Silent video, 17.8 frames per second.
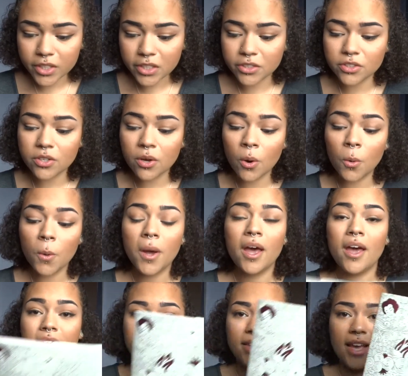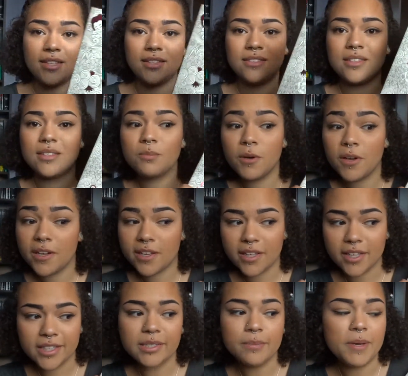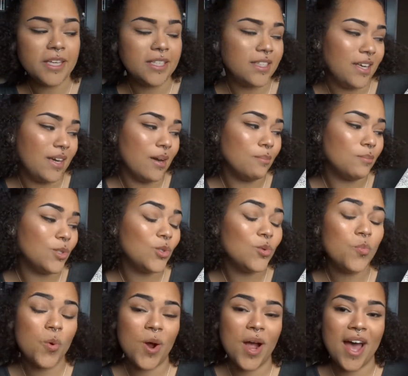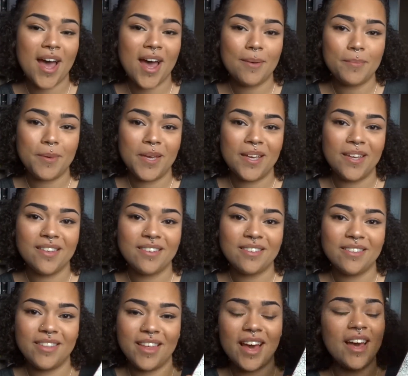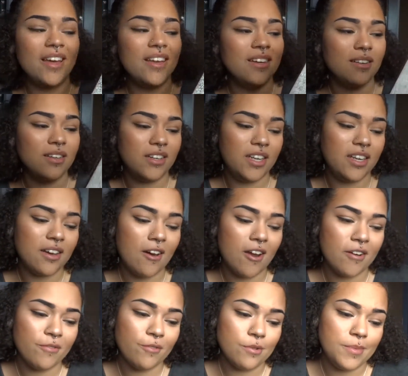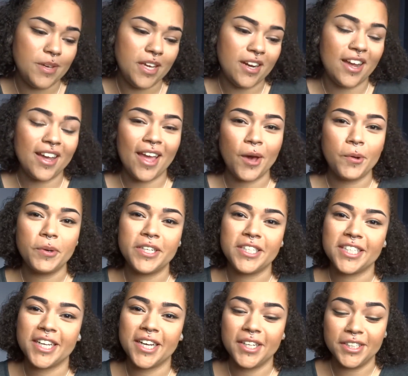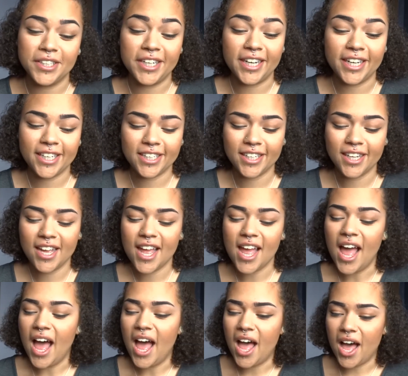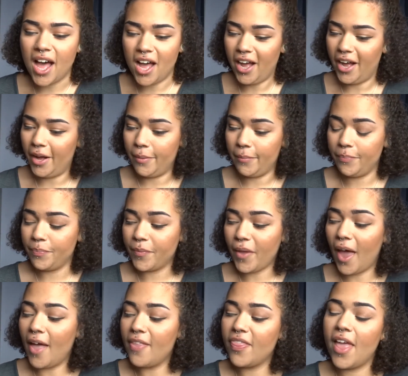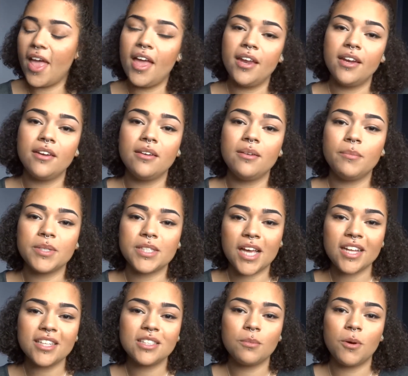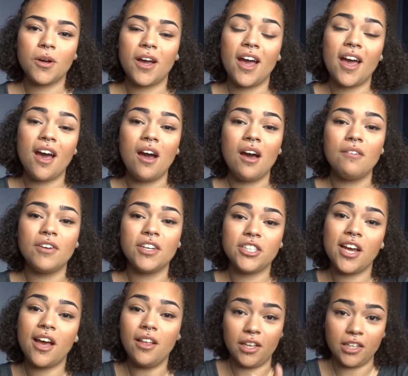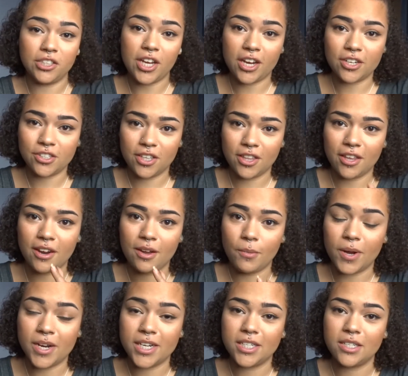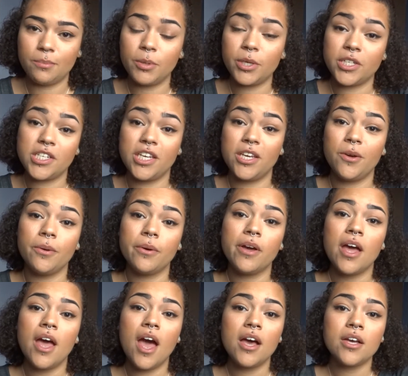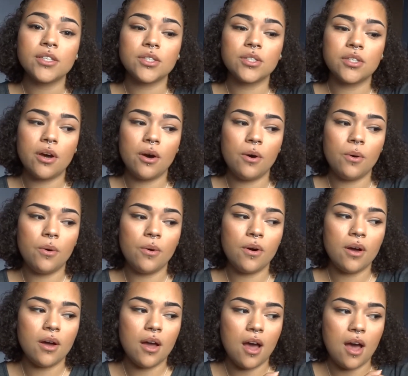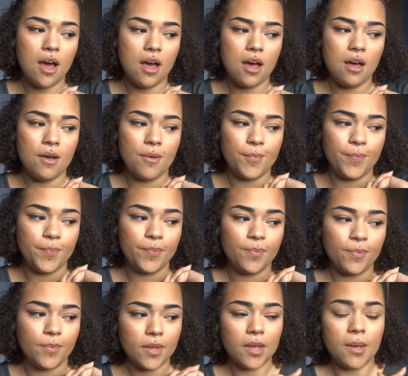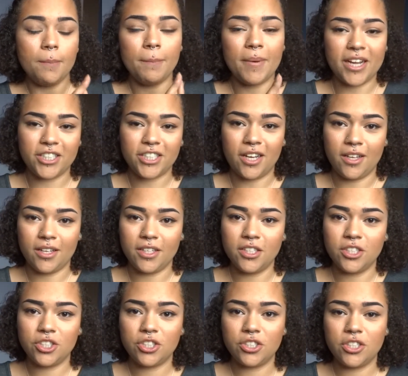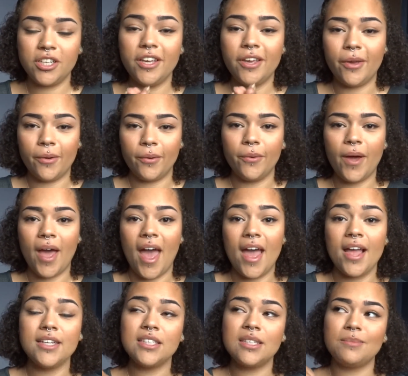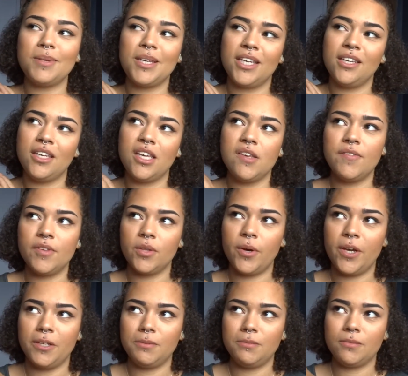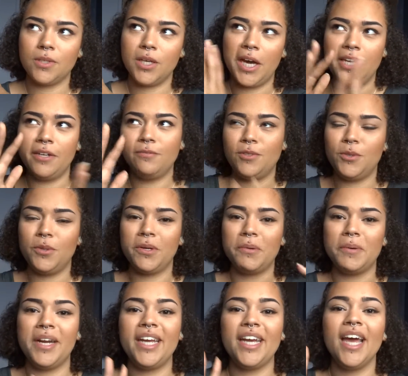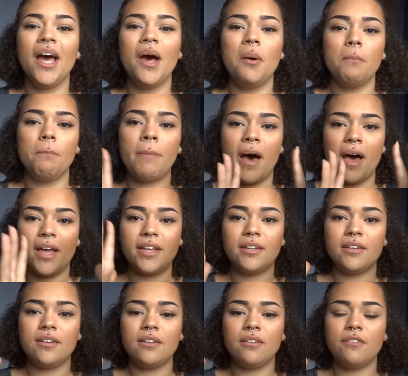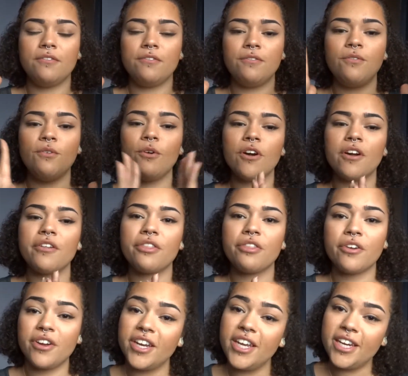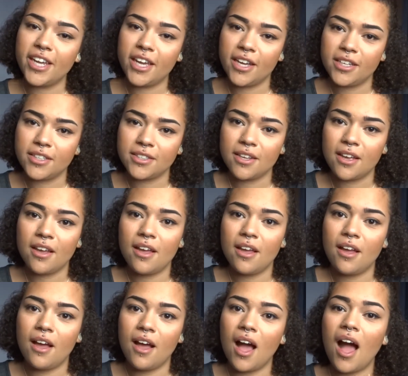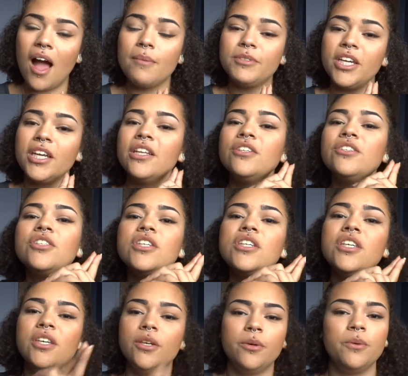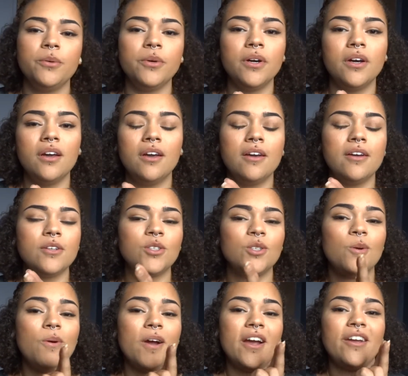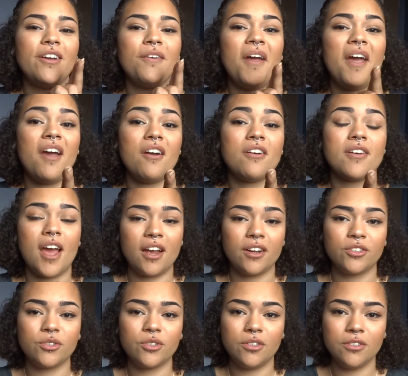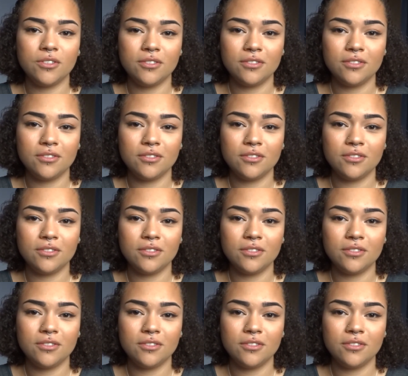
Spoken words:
So yes, this book is amazing. I'm super happy that he got it for me and I can't wait to color it. And then besides the book, I have a challenge actually that I wanted to put to you. So my challenge to you and to me, even though I kind of do it already, but for 30 days, I'm challenging you to wear your hair natural.